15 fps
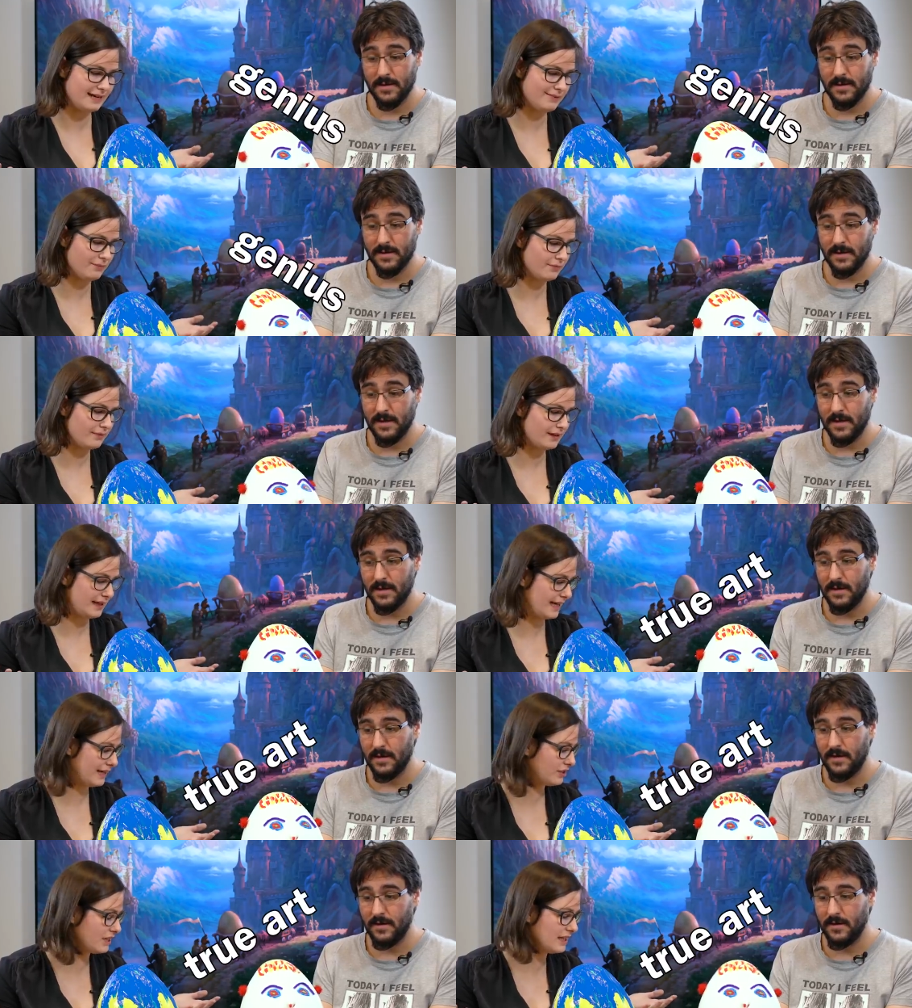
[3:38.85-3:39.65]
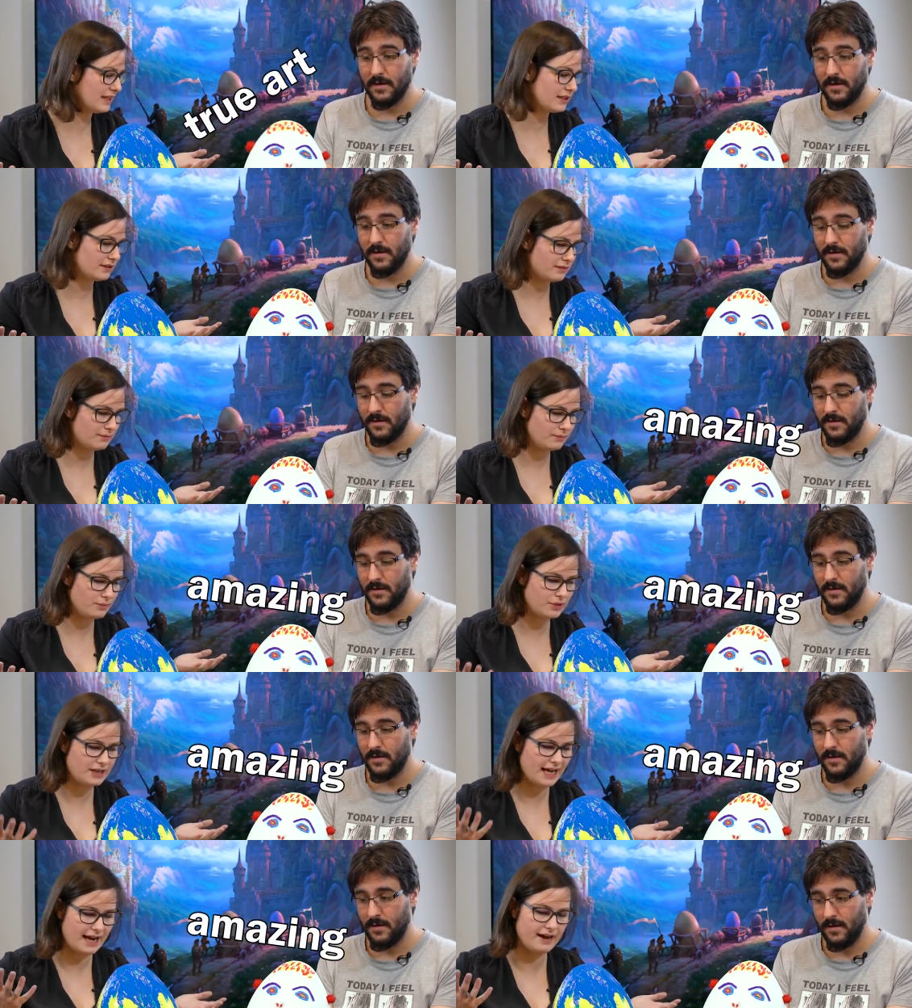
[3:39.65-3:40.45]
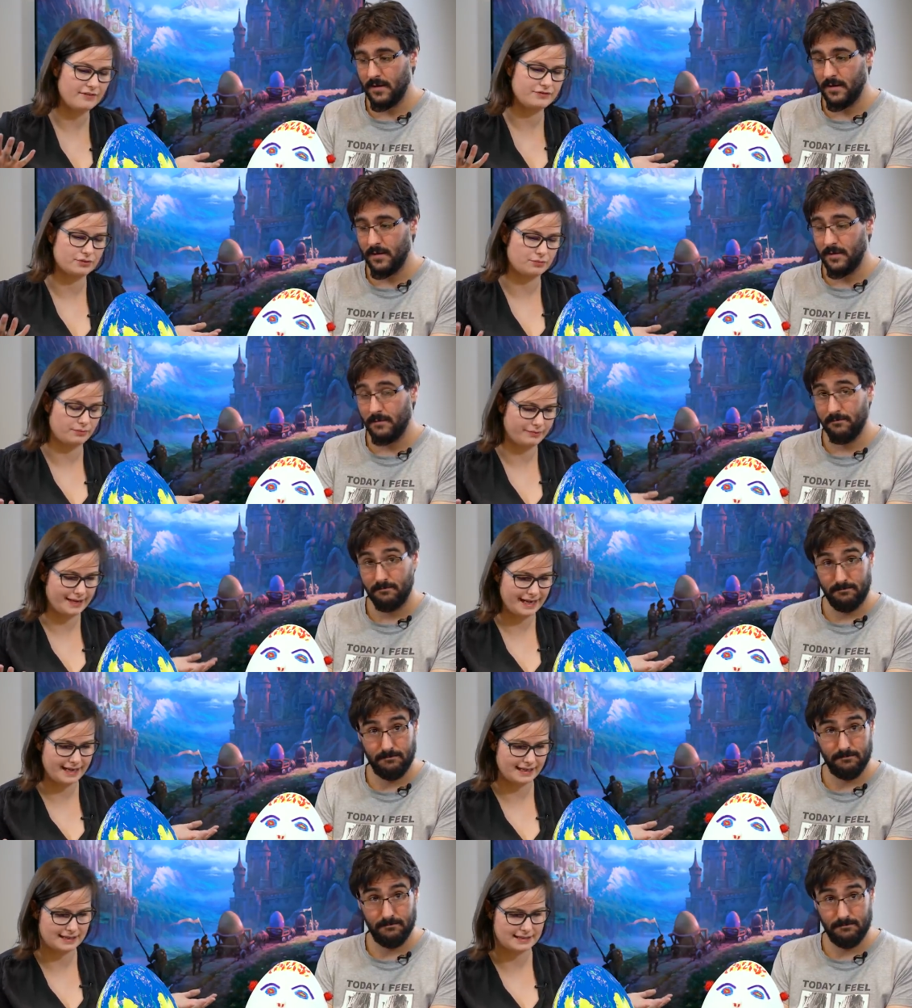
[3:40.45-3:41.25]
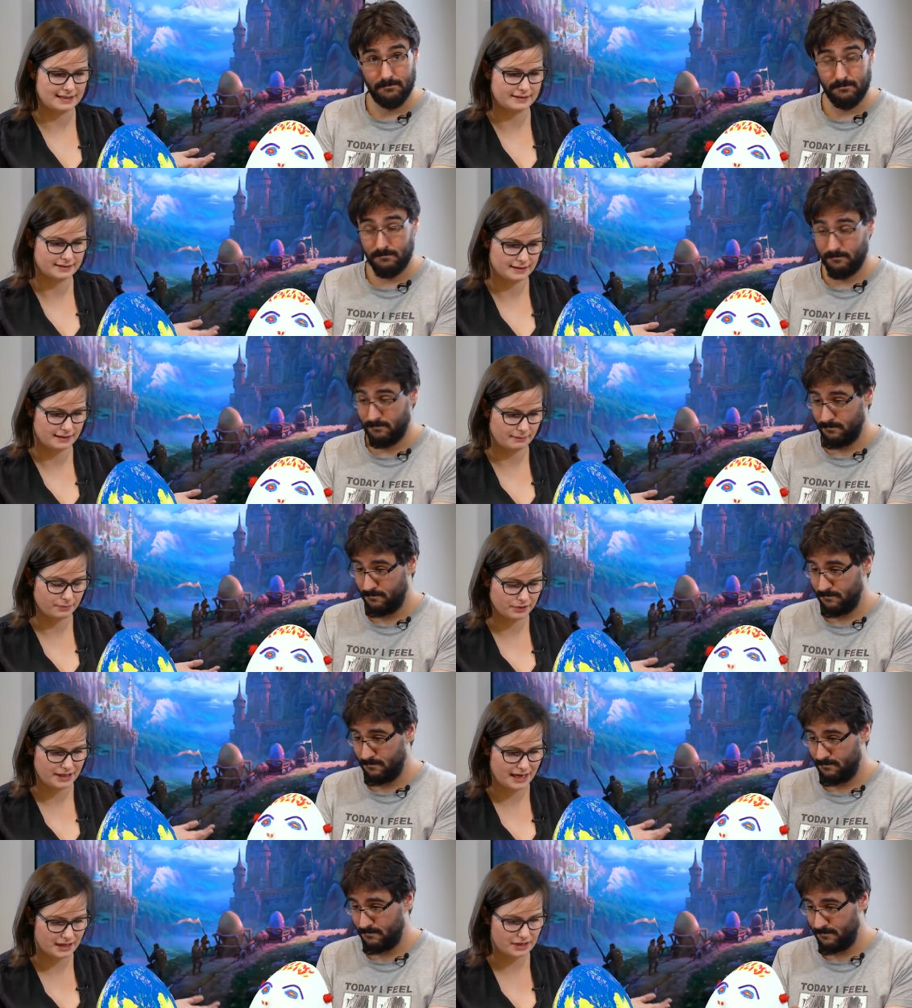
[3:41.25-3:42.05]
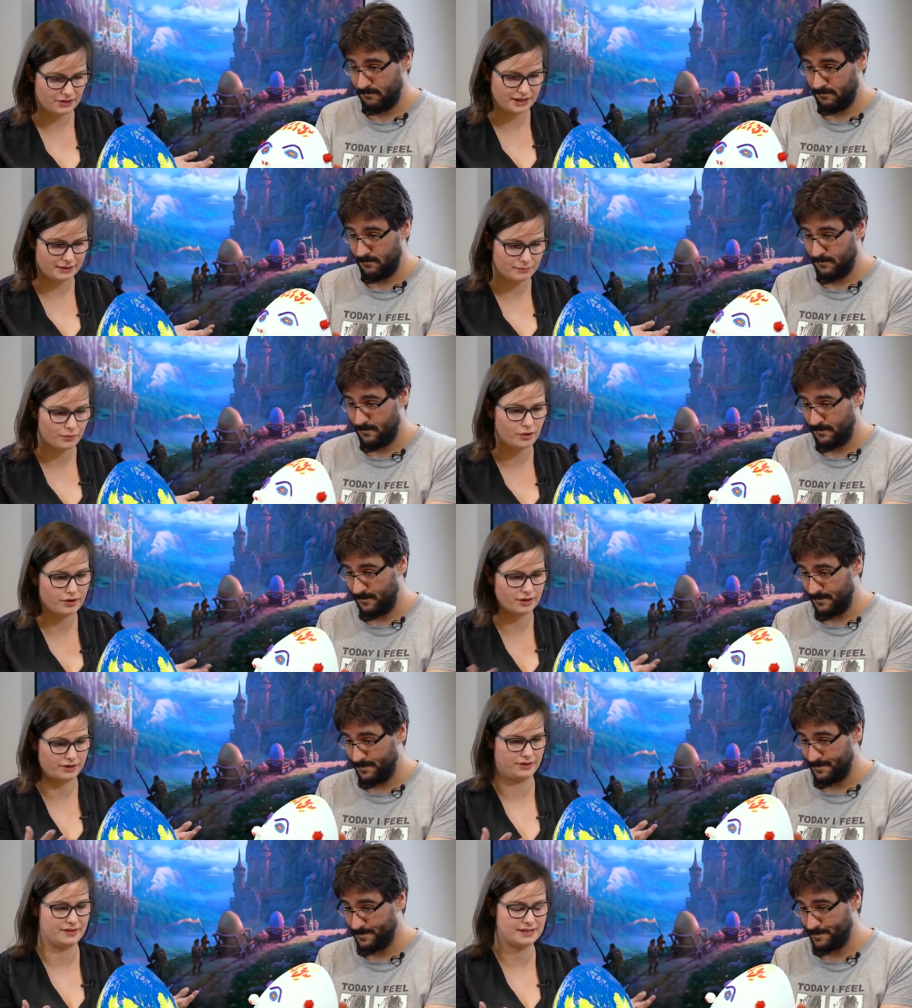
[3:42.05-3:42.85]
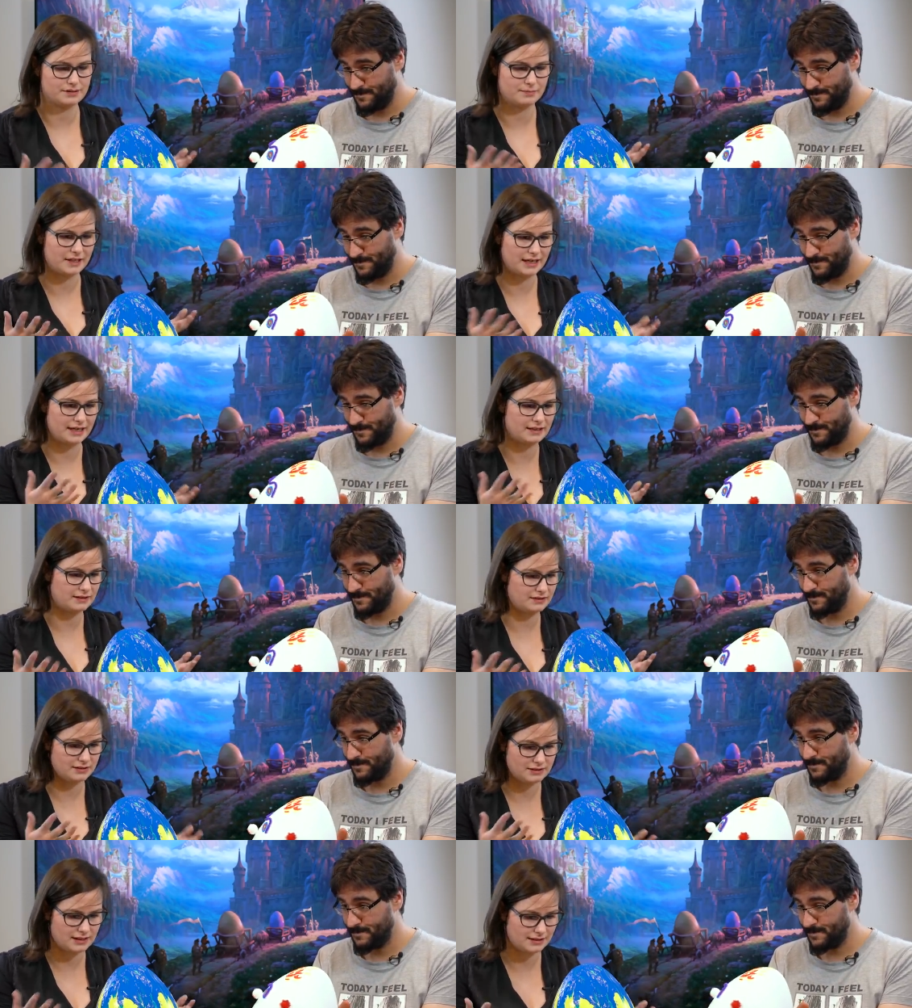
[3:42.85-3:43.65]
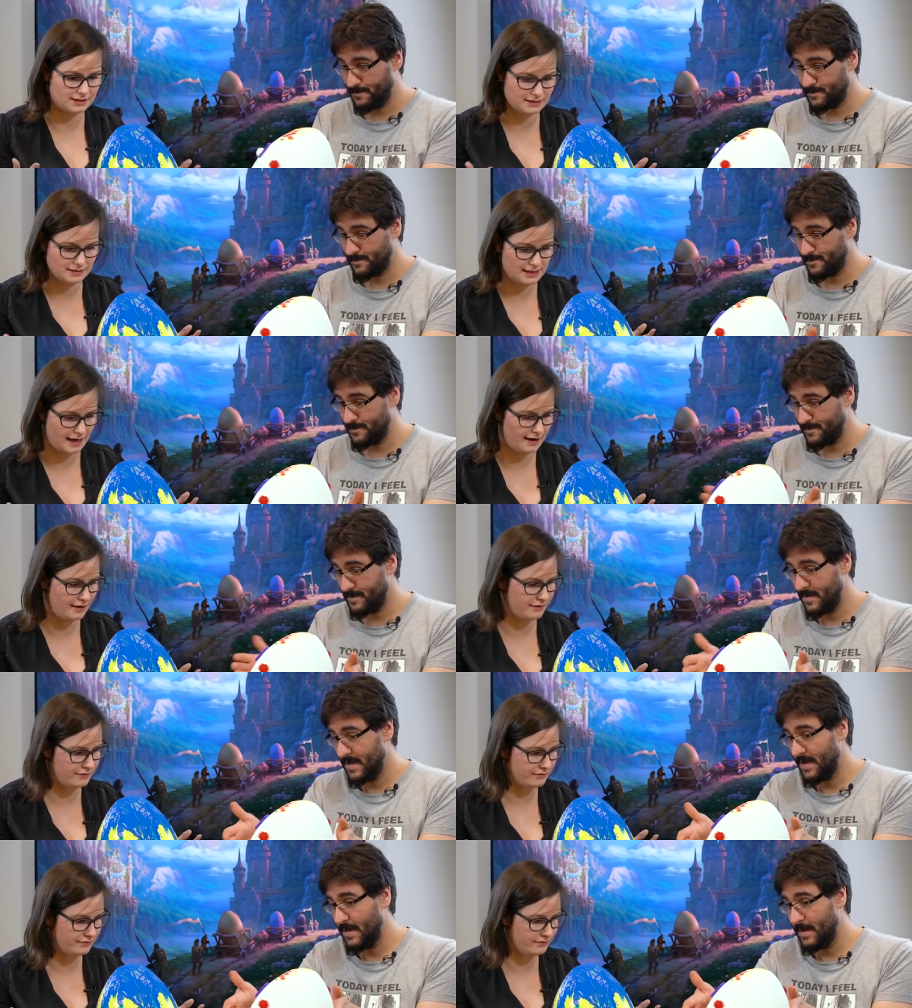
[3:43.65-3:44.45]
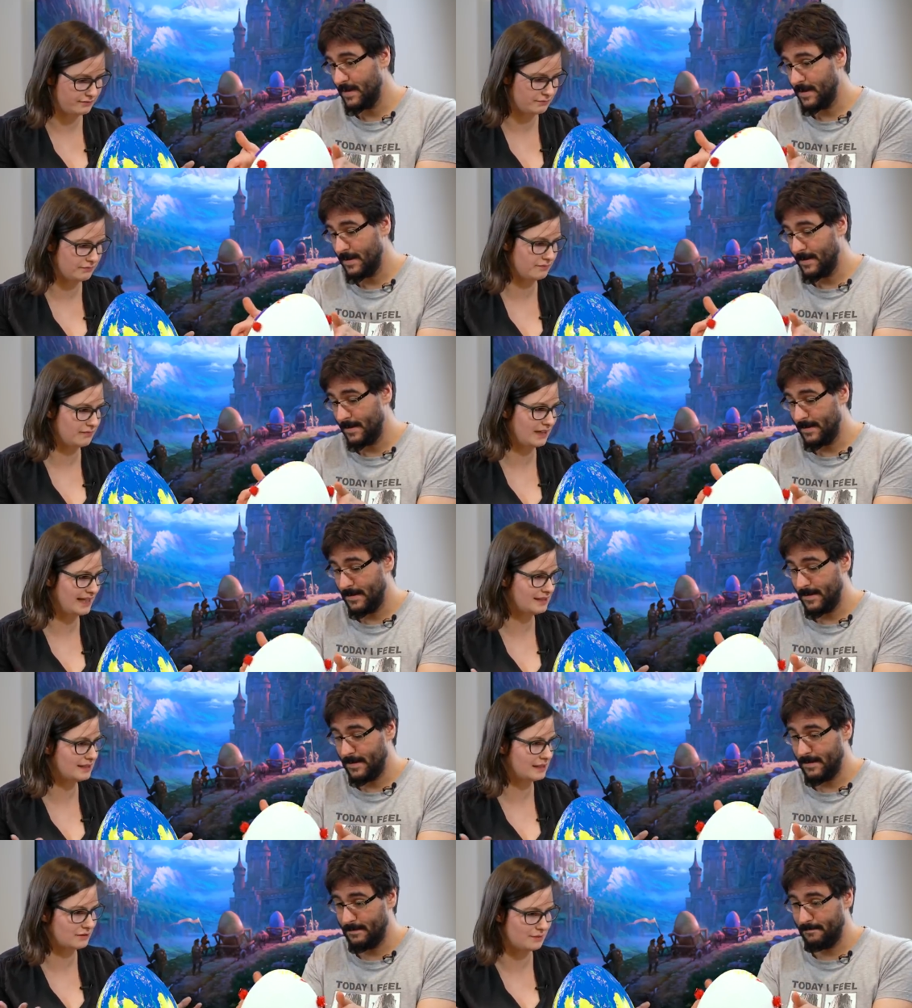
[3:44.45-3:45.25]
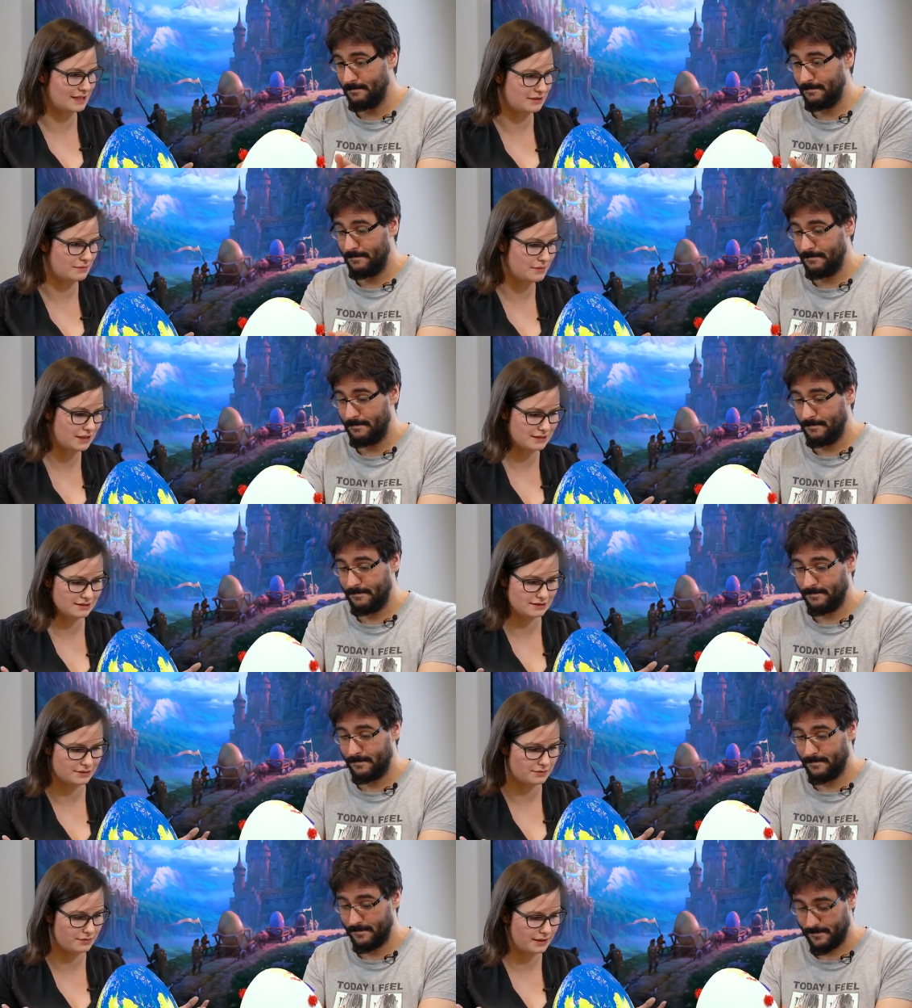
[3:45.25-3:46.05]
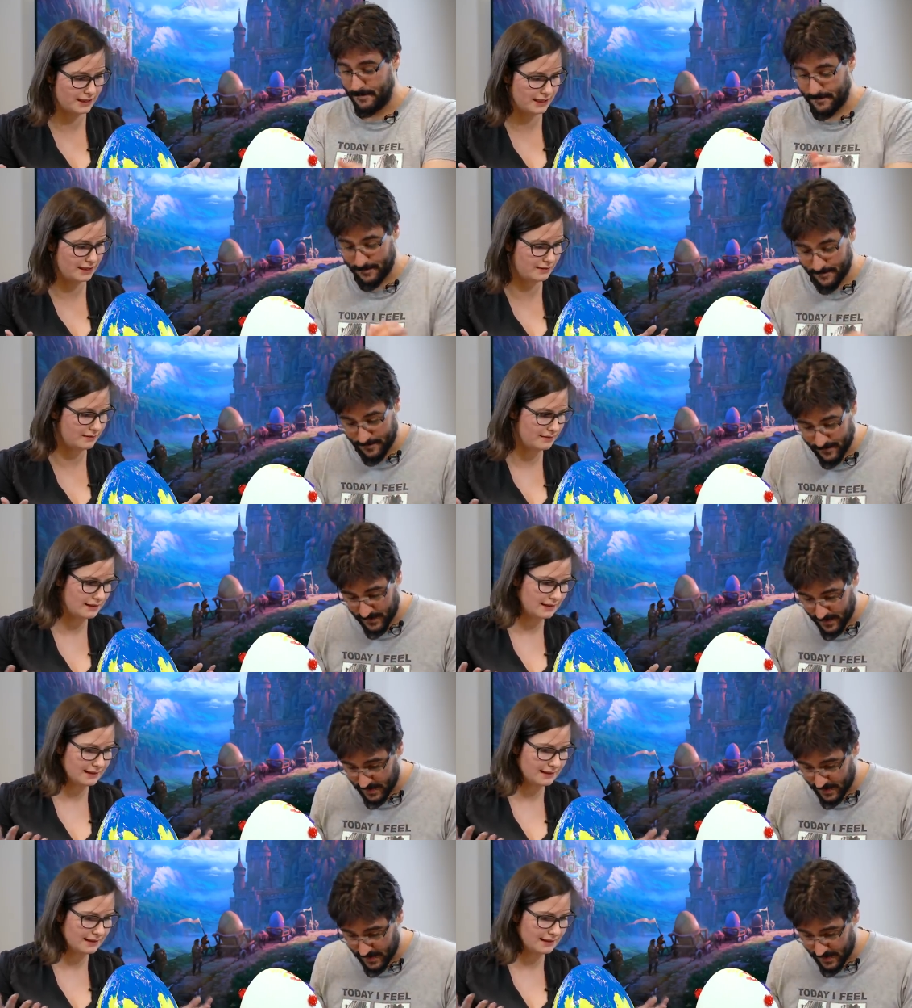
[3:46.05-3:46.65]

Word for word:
Speaker 1: I see? actually here, here. would have to wait until I put anything more on this, but I just have less than twenty minutes, so I